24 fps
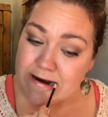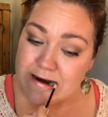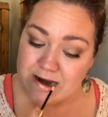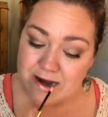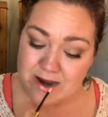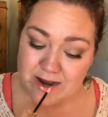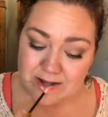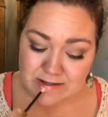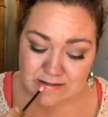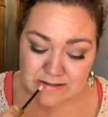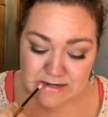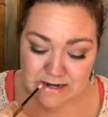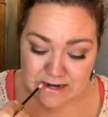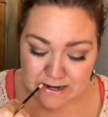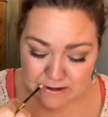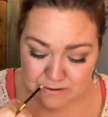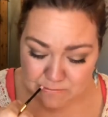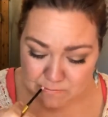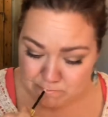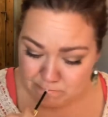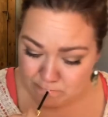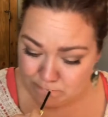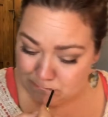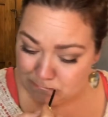It's not
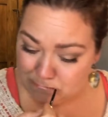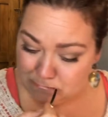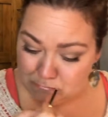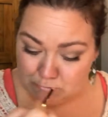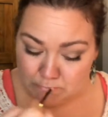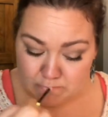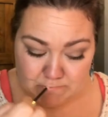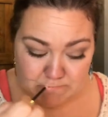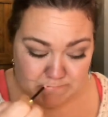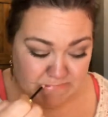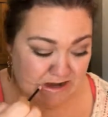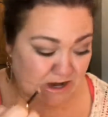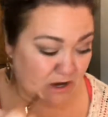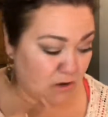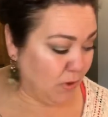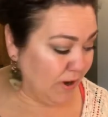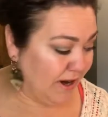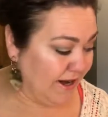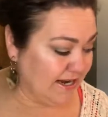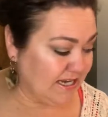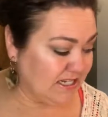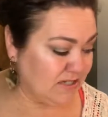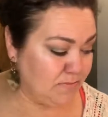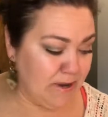
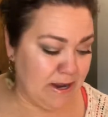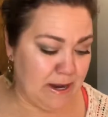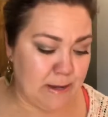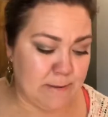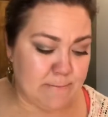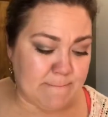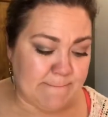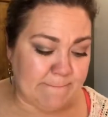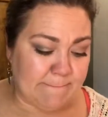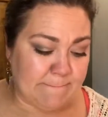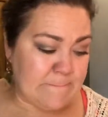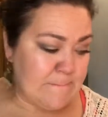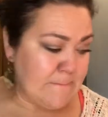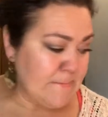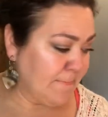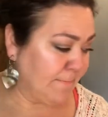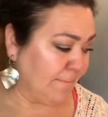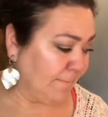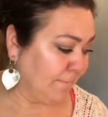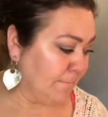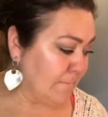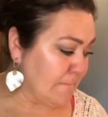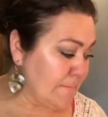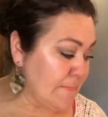quite as big
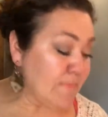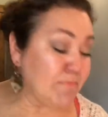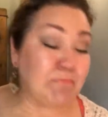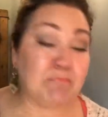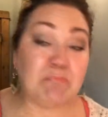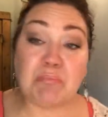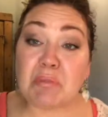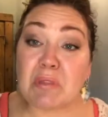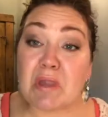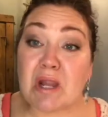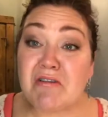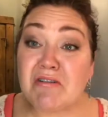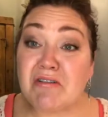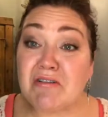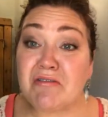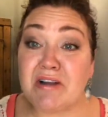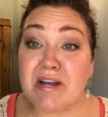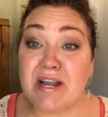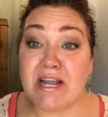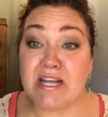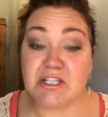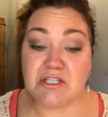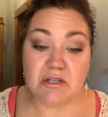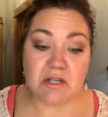of a
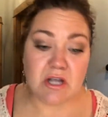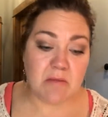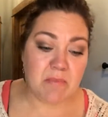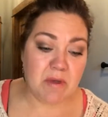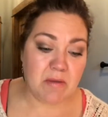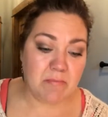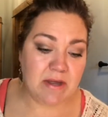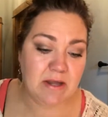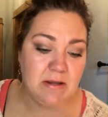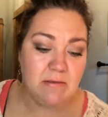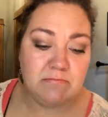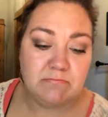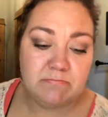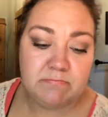financial commitment.